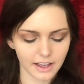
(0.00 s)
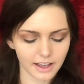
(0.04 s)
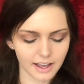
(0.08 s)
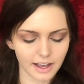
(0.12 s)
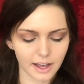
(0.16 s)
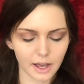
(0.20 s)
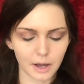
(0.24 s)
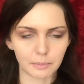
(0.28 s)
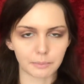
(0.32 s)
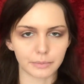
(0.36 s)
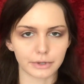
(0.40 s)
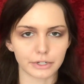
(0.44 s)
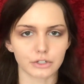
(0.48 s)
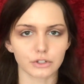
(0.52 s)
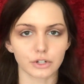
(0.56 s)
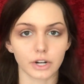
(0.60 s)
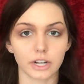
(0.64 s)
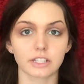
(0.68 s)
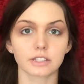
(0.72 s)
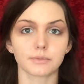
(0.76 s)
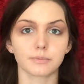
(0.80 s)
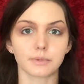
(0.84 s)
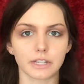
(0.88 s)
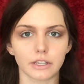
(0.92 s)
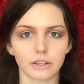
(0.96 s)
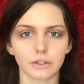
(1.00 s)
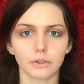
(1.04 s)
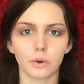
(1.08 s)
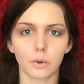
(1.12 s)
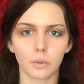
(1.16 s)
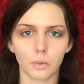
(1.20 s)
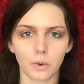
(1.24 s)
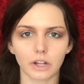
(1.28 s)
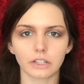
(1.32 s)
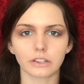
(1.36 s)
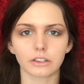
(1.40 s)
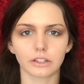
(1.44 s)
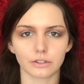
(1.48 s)
but trust me, you'll
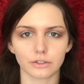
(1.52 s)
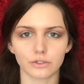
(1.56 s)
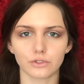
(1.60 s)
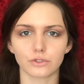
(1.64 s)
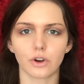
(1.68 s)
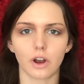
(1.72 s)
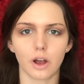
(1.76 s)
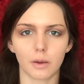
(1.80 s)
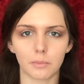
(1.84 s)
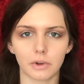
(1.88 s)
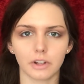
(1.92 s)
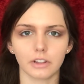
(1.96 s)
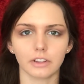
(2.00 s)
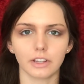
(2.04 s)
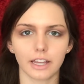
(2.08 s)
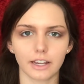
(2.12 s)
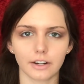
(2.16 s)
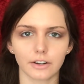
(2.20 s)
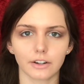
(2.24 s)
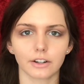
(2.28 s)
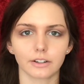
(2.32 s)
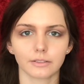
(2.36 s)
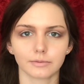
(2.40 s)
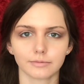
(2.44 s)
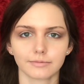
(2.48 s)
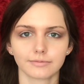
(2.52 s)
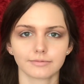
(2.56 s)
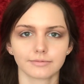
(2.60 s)
want the drama later.